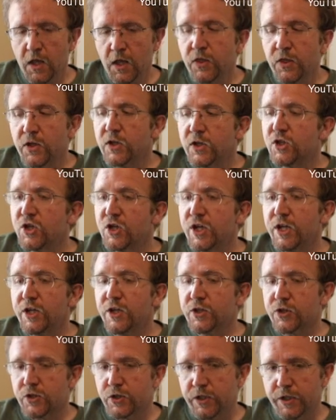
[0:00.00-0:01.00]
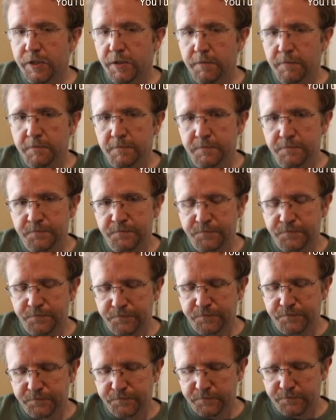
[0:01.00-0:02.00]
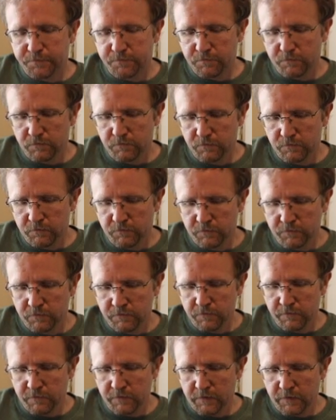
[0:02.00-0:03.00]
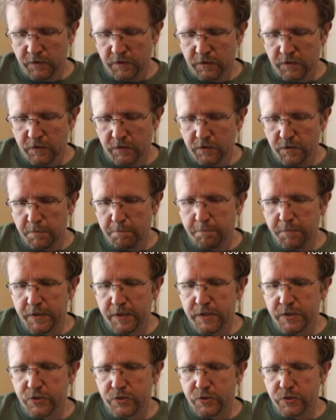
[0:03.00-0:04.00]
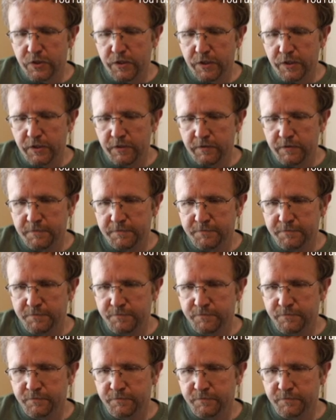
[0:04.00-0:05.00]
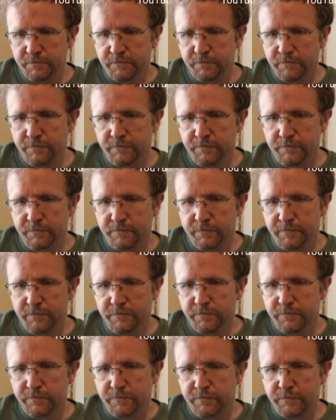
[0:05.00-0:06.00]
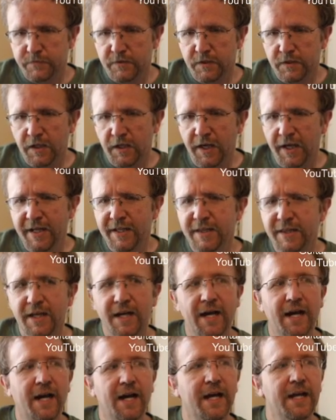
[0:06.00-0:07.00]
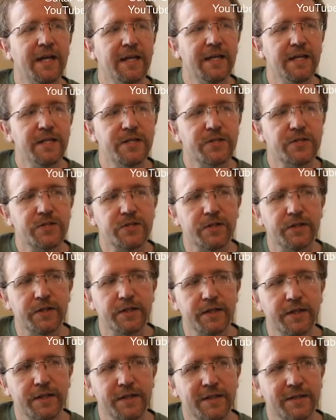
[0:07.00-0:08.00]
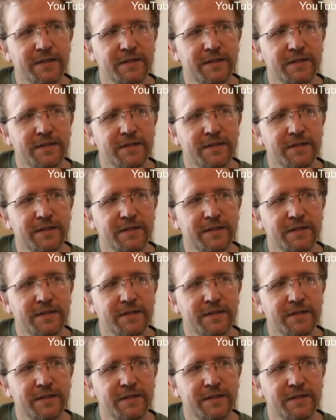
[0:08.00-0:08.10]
the G string, the B string, and the high E string.